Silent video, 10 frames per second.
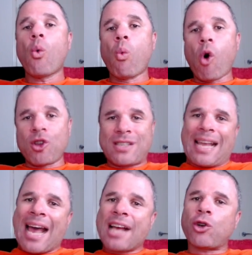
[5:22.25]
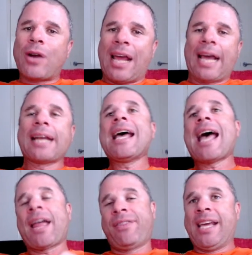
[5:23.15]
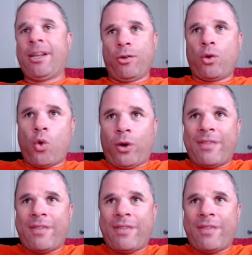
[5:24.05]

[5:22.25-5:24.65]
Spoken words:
was the cash on hand at the end of the quarter.